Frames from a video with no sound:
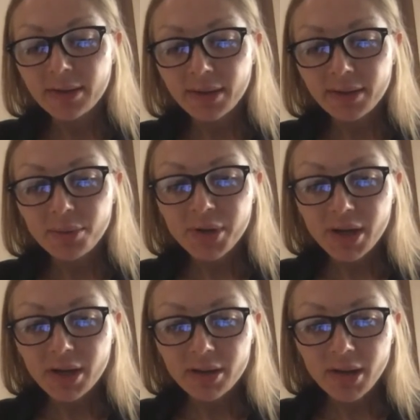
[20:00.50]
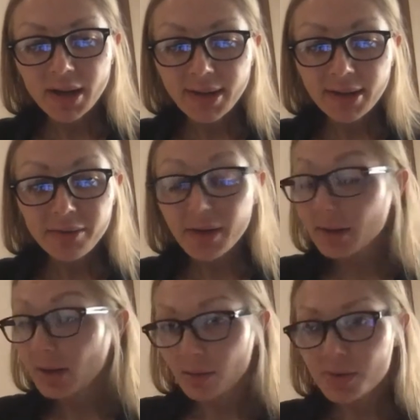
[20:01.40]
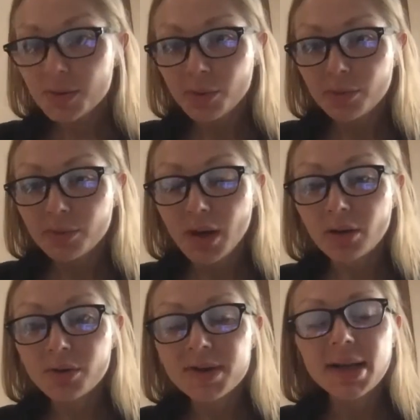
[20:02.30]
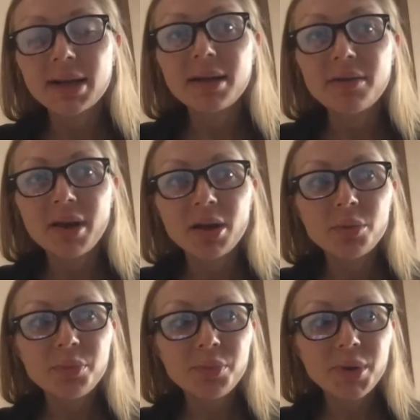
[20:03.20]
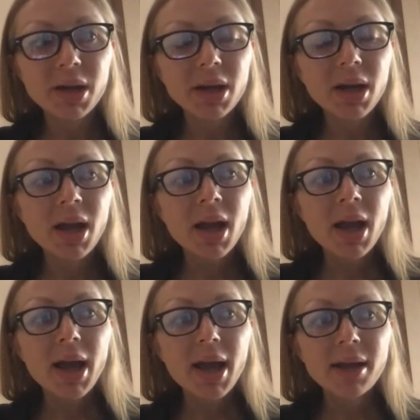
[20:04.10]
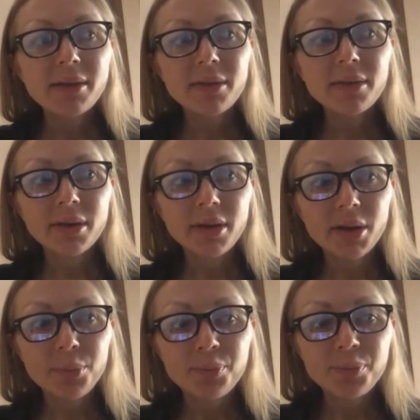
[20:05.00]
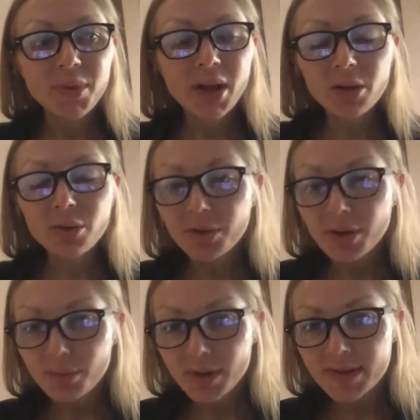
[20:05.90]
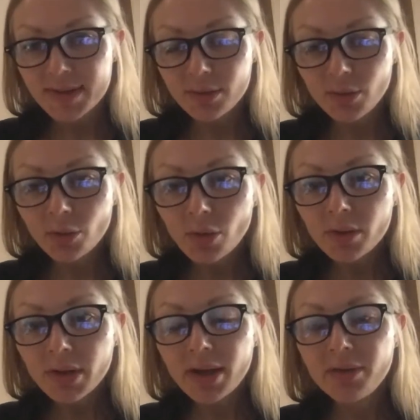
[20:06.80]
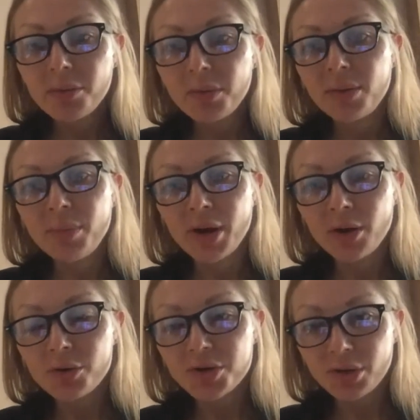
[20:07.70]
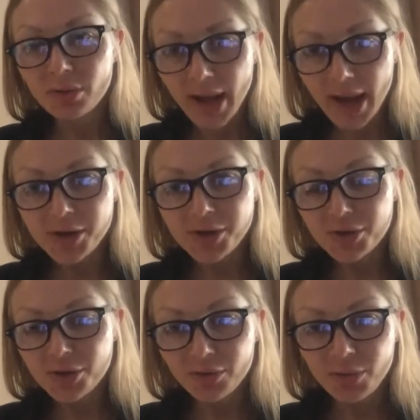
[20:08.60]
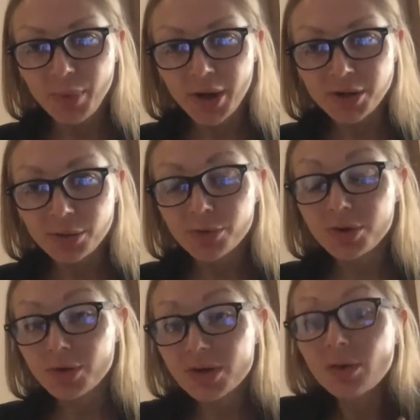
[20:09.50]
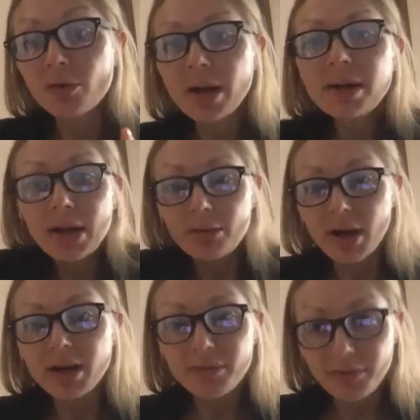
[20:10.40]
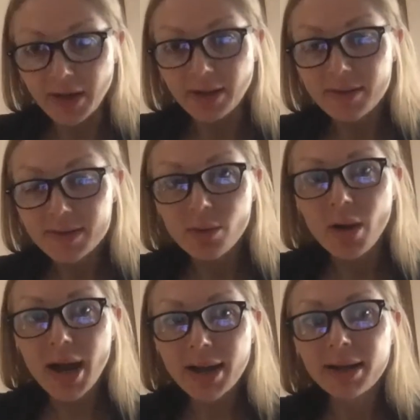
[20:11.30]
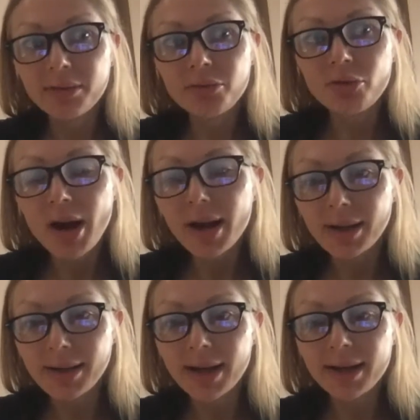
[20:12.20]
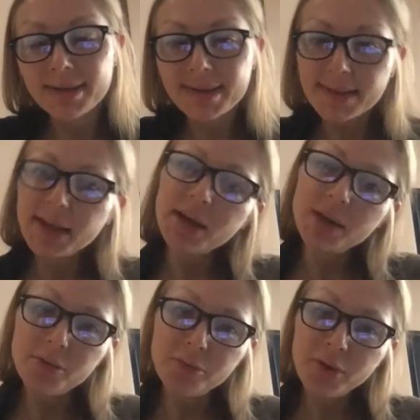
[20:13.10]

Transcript: that are being identified and also are constantly developing. And um, the algorithm is not only giving me the biological age of the patient, which is already a great thing. So I can track and I can see if,